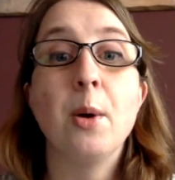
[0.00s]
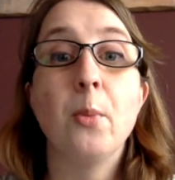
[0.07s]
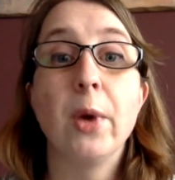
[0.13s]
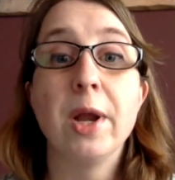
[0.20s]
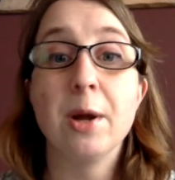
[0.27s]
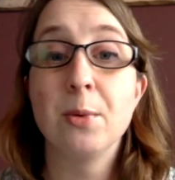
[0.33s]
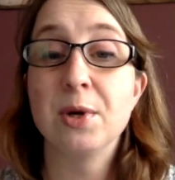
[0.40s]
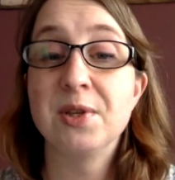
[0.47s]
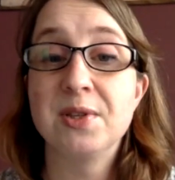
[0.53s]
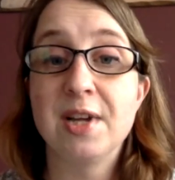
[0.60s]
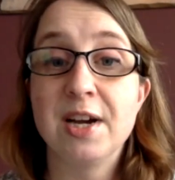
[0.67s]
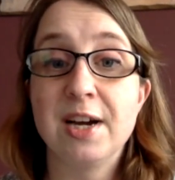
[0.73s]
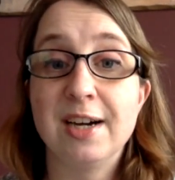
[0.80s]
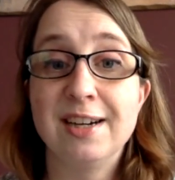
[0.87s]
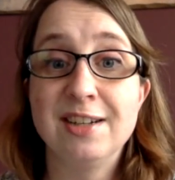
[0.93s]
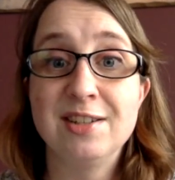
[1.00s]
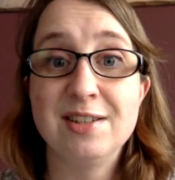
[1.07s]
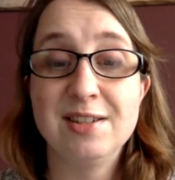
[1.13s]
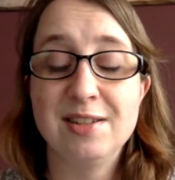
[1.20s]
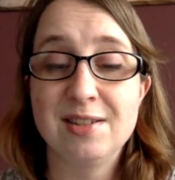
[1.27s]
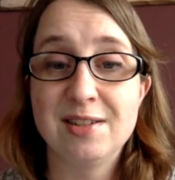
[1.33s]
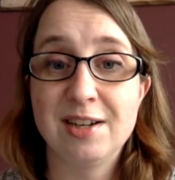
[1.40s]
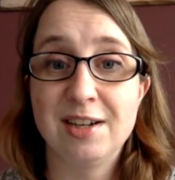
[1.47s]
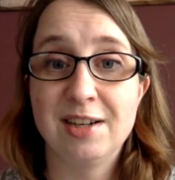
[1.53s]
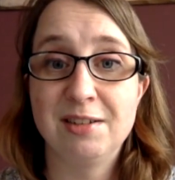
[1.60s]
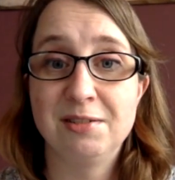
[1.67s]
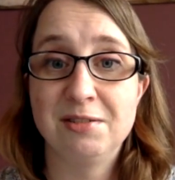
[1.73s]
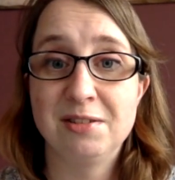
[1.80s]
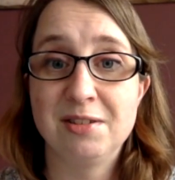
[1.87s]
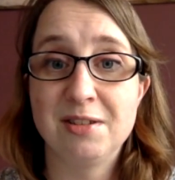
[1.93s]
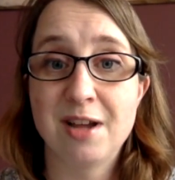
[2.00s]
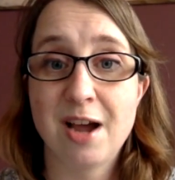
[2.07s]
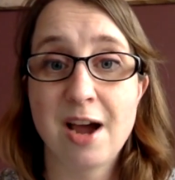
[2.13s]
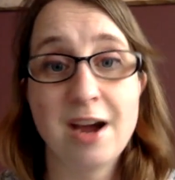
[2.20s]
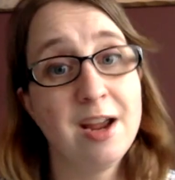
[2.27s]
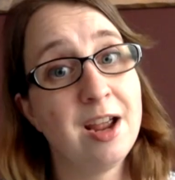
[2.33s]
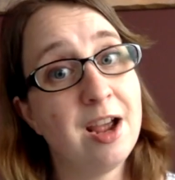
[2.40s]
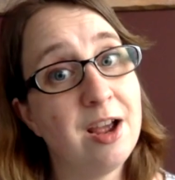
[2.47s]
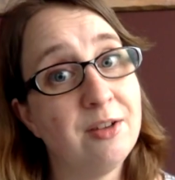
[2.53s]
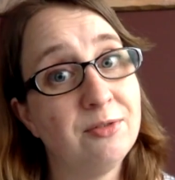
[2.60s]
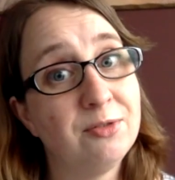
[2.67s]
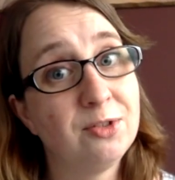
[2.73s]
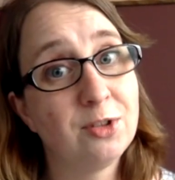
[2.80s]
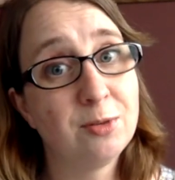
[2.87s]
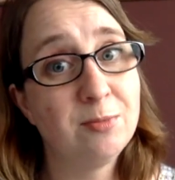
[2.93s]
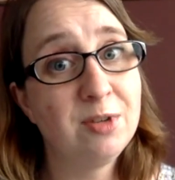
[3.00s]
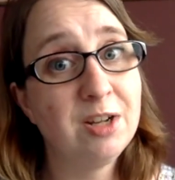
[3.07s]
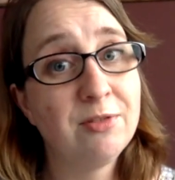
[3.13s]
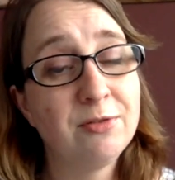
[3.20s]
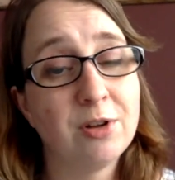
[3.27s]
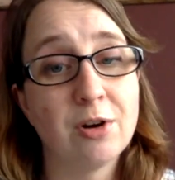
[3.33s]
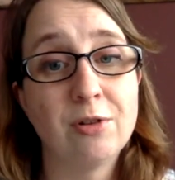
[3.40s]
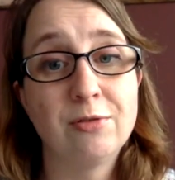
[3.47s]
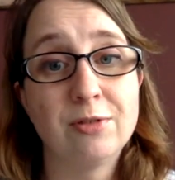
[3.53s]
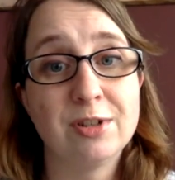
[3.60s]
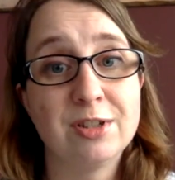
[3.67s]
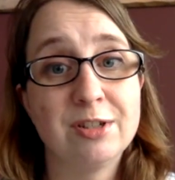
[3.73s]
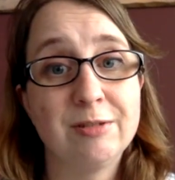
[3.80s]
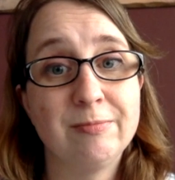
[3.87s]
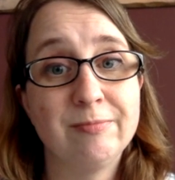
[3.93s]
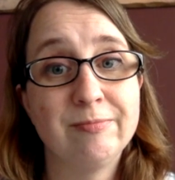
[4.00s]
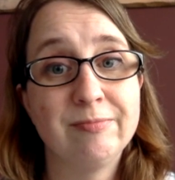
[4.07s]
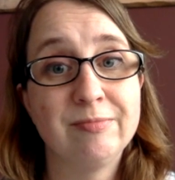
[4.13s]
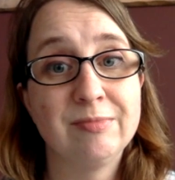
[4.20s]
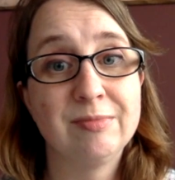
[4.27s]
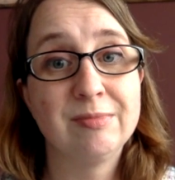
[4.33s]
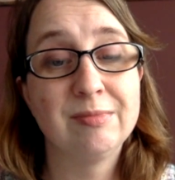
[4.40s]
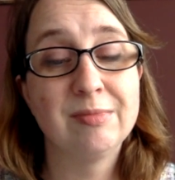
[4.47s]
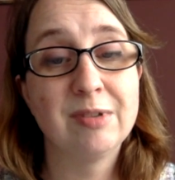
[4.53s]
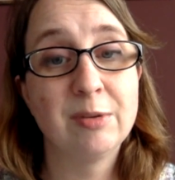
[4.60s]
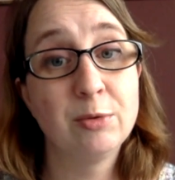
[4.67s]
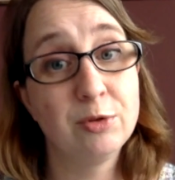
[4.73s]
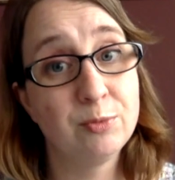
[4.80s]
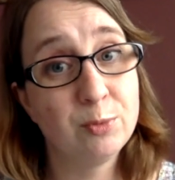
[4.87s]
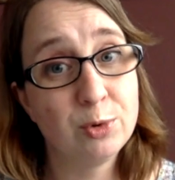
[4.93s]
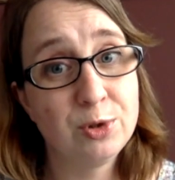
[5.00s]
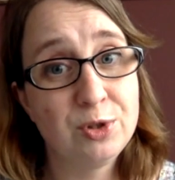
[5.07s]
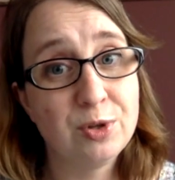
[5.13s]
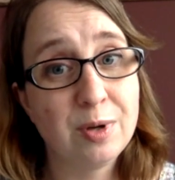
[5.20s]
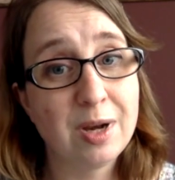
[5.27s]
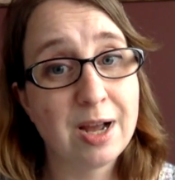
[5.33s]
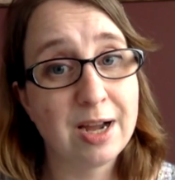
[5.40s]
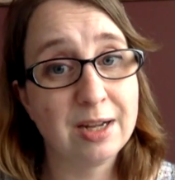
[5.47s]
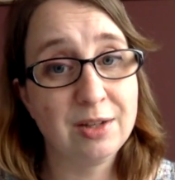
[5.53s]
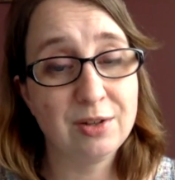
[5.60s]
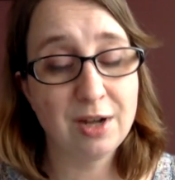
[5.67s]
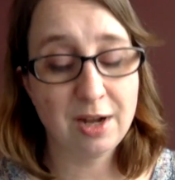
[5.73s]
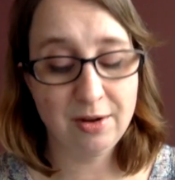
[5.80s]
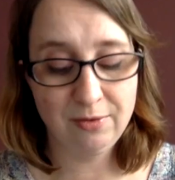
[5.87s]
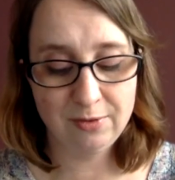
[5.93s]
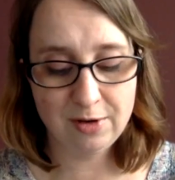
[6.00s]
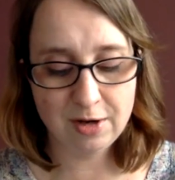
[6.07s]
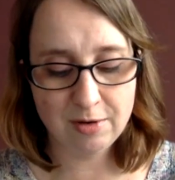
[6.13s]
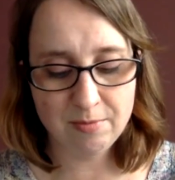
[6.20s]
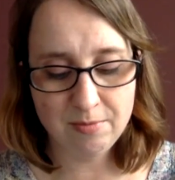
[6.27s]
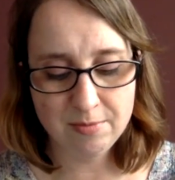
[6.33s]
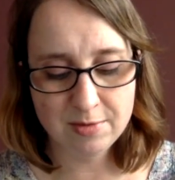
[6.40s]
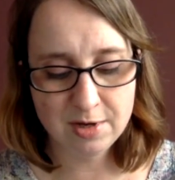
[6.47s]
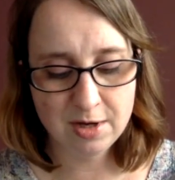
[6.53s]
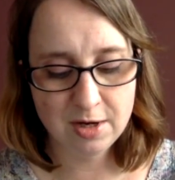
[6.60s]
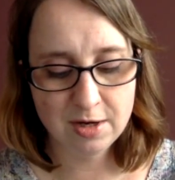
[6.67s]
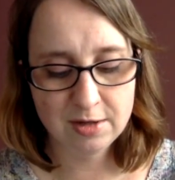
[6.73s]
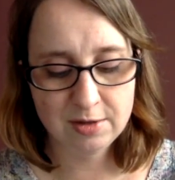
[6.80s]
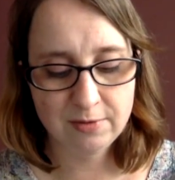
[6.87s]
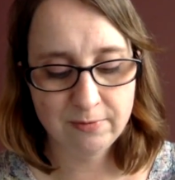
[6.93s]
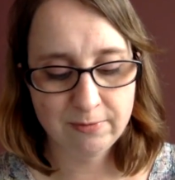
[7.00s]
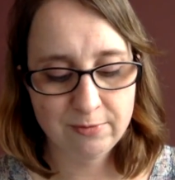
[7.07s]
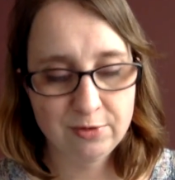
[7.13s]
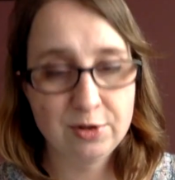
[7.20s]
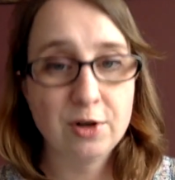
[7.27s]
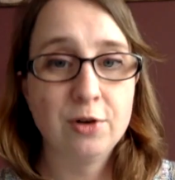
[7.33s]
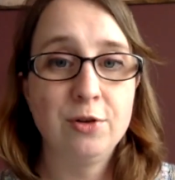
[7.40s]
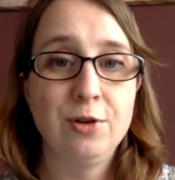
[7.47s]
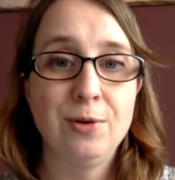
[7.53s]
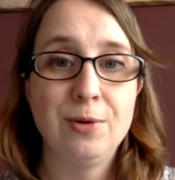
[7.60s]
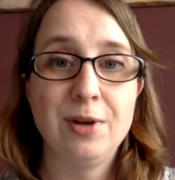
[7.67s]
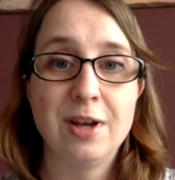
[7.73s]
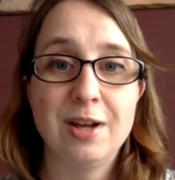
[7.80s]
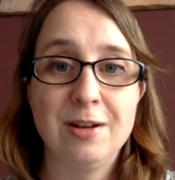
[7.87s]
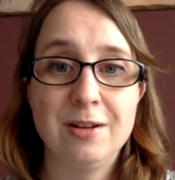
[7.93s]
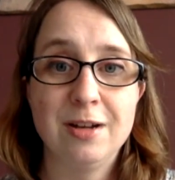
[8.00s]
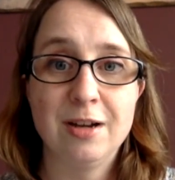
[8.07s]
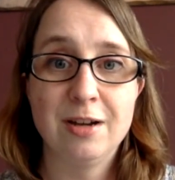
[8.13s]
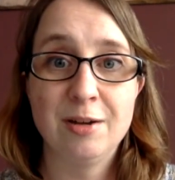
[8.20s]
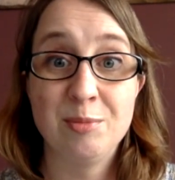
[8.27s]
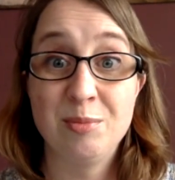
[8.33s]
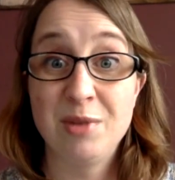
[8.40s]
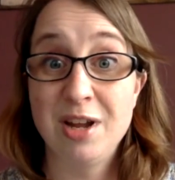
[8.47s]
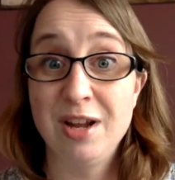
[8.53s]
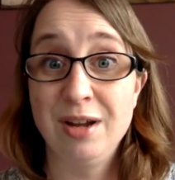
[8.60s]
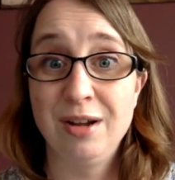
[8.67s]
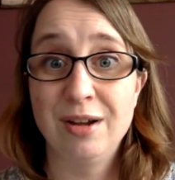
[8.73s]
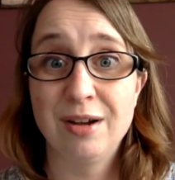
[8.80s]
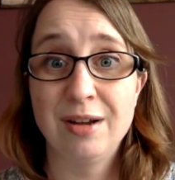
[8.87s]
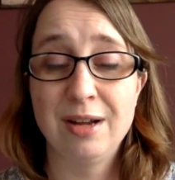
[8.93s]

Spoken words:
When I was there, she said, "I have some leftovers. Would you like to have them so you can make